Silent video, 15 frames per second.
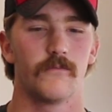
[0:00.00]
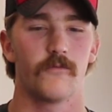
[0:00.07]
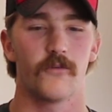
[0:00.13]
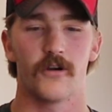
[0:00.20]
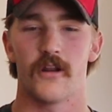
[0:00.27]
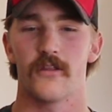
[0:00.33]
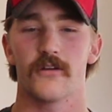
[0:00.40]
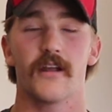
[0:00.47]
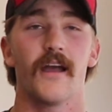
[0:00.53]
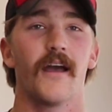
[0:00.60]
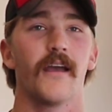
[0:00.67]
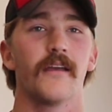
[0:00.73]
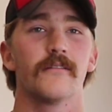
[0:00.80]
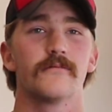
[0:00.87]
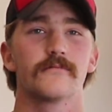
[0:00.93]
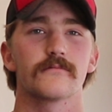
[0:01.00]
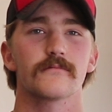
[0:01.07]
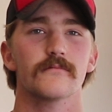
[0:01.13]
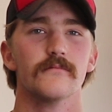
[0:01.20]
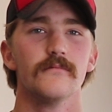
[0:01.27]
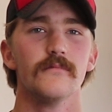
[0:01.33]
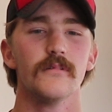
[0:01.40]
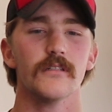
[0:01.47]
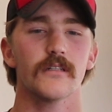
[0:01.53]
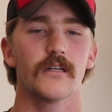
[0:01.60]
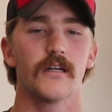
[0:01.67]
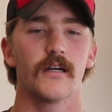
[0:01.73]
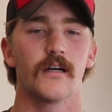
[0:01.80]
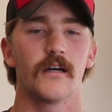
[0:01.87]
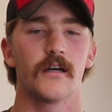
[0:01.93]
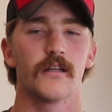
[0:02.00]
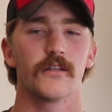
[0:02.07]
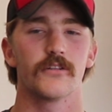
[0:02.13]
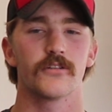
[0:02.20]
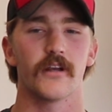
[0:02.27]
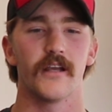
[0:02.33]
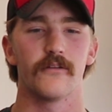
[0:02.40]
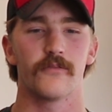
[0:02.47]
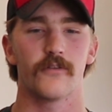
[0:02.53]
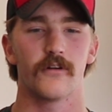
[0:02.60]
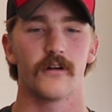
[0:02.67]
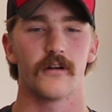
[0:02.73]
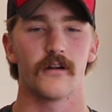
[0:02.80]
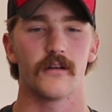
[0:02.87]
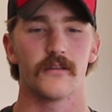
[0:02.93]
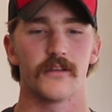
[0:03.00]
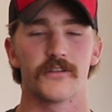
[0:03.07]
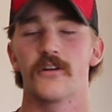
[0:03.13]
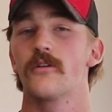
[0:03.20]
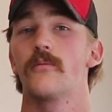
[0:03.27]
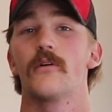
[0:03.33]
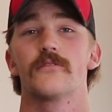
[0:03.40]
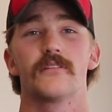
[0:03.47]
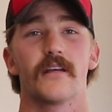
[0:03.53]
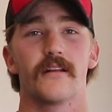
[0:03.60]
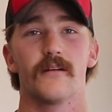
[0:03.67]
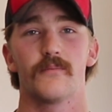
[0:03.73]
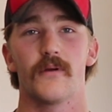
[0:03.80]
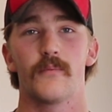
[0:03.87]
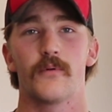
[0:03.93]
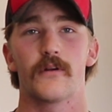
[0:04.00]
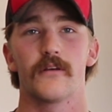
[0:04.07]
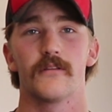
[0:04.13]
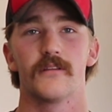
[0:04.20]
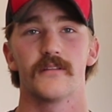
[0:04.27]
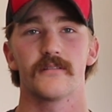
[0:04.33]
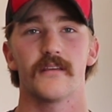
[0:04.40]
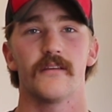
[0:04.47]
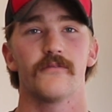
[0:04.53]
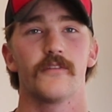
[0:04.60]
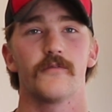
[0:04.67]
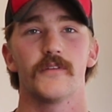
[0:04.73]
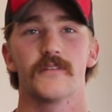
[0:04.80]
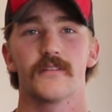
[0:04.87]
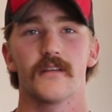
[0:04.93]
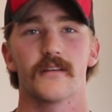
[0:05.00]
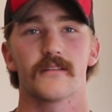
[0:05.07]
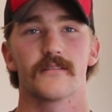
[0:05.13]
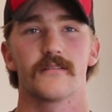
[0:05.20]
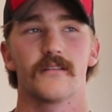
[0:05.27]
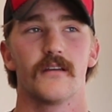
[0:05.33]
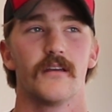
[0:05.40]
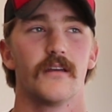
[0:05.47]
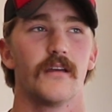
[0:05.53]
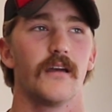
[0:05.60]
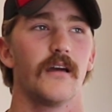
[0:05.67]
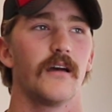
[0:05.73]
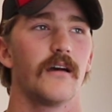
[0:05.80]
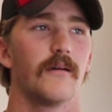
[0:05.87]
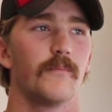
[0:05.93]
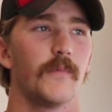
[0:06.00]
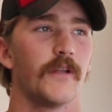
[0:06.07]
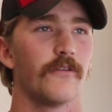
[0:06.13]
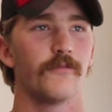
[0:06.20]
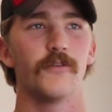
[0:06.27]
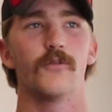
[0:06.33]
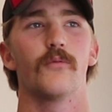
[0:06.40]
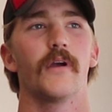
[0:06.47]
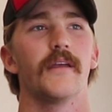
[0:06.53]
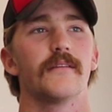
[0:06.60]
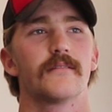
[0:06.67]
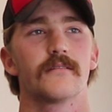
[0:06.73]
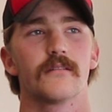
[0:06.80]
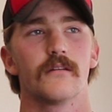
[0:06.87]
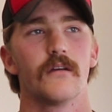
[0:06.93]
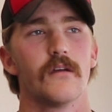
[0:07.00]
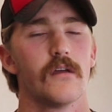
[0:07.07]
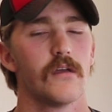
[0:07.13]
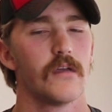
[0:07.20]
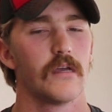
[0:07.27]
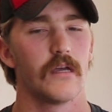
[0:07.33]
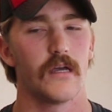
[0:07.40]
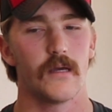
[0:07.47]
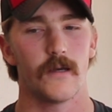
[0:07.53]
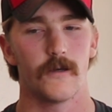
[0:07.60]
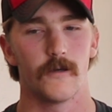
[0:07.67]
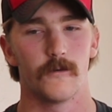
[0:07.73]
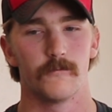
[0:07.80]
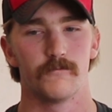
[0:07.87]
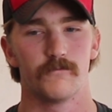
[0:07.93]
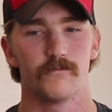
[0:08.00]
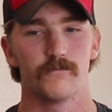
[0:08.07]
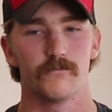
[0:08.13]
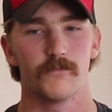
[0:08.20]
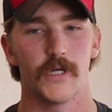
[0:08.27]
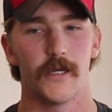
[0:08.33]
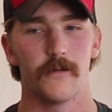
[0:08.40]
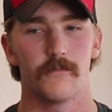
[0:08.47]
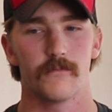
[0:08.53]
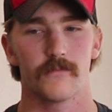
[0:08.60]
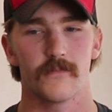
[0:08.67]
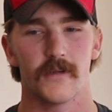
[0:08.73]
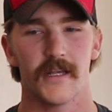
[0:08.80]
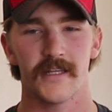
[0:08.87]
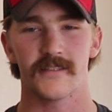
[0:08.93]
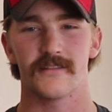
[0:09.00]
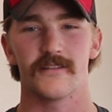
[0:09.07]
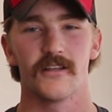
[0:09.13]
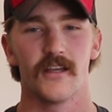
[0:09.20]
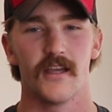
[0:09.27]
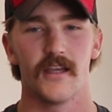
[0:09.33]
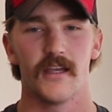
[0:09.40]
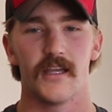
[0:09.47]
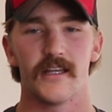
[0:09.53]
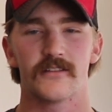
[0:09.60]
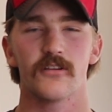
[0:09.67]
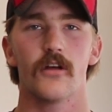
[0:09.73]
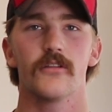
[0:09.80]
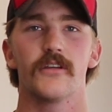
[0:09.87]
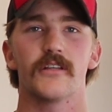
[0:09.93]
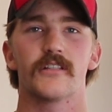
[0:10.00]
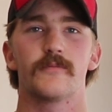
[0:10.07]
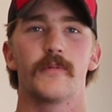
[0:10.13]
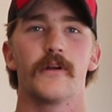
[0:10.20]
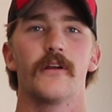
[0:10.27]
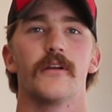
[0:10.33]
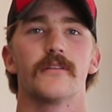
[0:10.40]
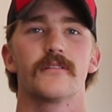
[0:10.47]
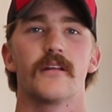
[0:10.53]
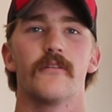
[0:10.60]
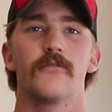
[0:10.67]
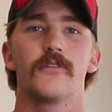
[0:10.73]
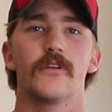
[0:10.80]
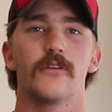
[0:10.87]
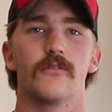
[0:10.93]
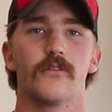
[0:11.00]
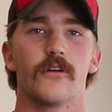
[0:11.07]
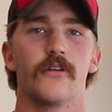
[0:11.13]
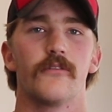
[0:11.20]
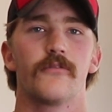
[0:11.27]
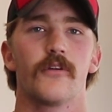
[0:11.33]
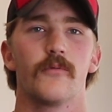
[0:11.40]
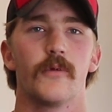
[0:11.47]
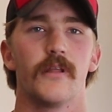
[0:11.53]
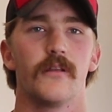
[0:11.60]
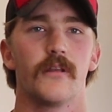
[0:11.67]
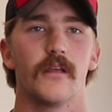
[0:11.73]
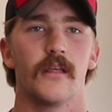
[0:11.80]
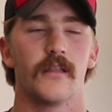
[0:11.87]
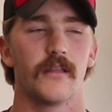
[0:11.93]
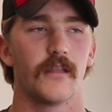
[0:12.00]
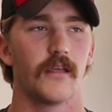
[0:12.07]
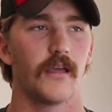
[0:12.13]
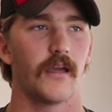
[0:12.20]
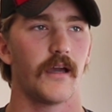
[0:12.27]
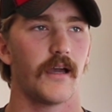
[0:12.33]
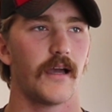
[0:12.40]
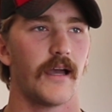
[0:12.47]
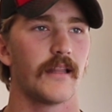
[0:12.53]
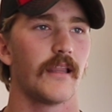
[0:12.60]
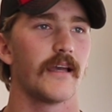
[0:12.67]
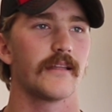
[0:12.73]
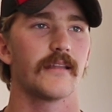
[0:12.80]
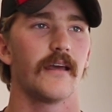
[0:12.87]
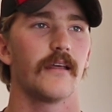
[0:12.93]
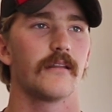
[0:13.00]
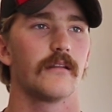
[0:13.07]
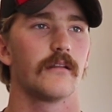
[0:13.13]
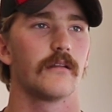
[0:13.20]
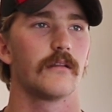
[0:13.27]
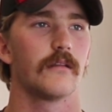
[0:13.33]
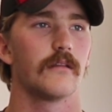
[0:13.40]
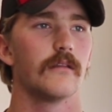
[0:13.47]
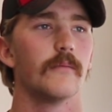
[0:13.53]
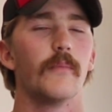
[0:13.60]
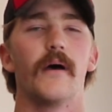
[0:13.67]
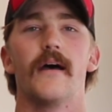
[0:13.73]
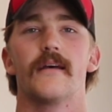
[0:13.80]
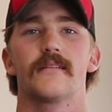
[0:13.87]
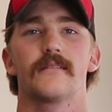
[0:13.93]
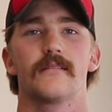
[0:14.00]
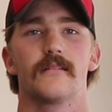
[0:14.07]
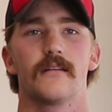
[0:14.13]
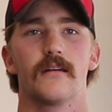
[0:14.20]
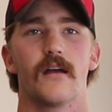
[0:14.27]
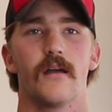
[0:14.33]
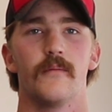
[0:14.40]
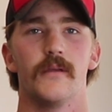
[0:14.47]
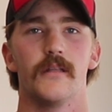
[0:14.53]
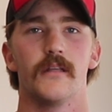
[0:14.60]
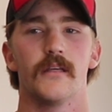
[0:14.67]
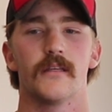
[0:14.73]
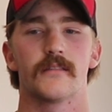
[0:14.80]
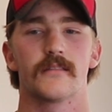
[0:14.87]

for another guy to trade for the turbo setup I put on this 856 and a few weights. But it's all the experience and everything you learn from it, and I like that the best. I mean,